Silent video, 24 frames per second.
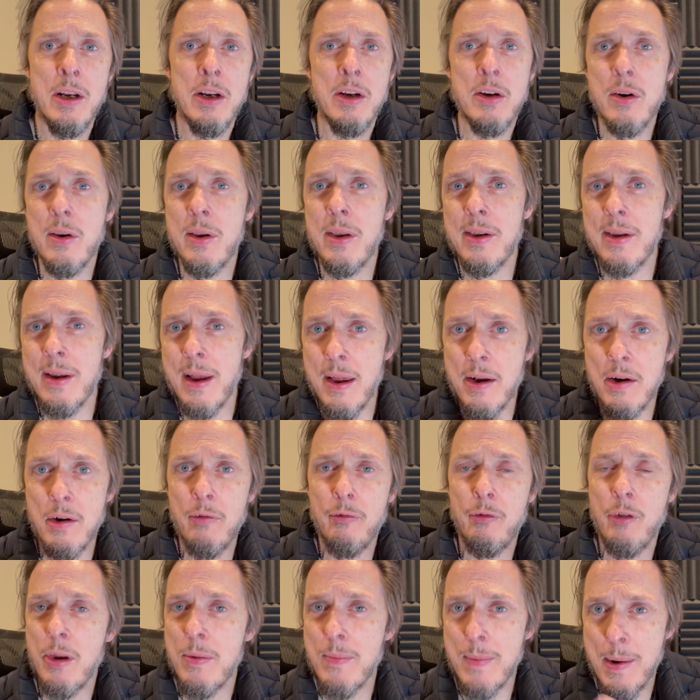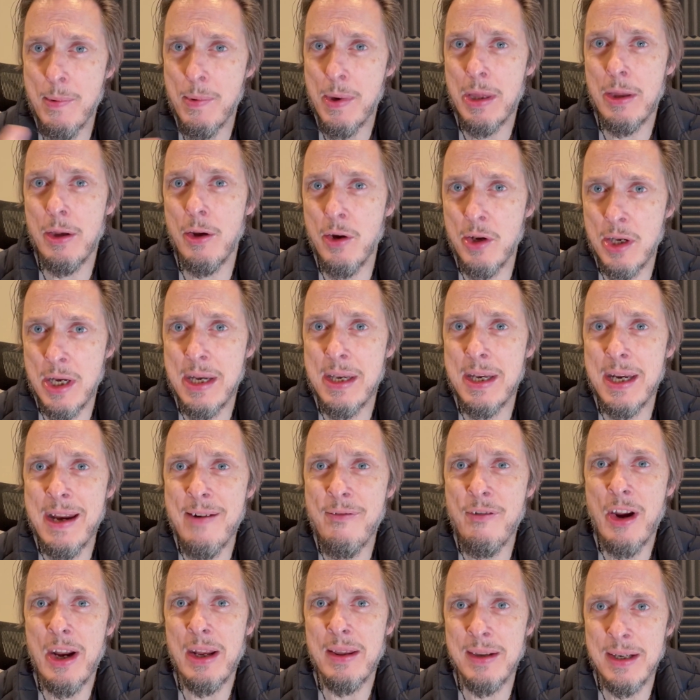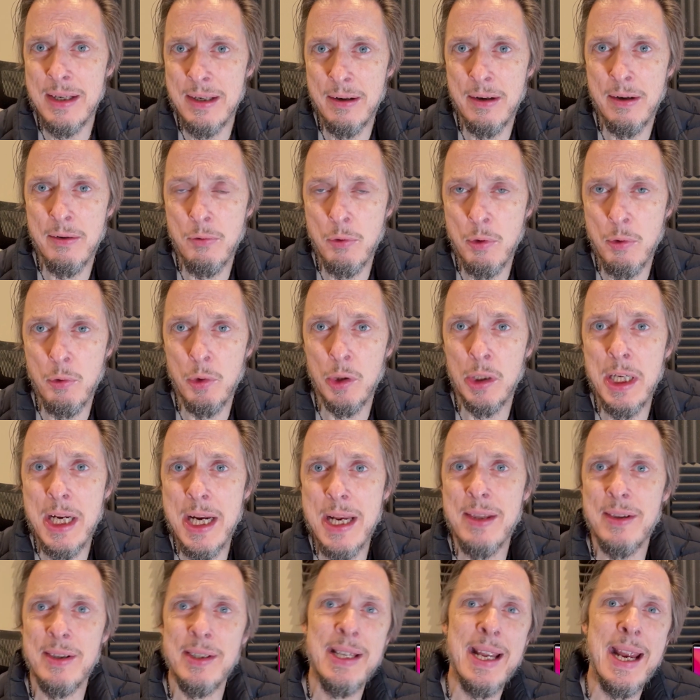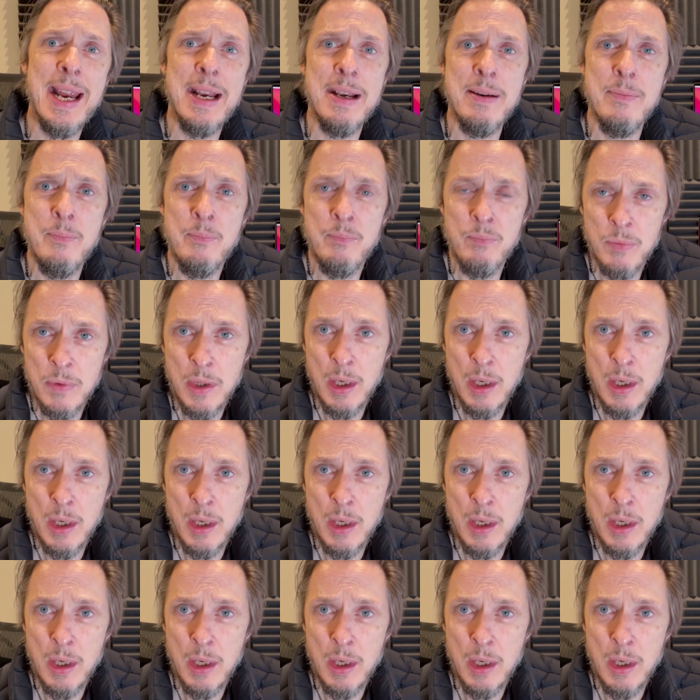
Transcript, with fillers: you'd start off with maybe 30 defects in a release and then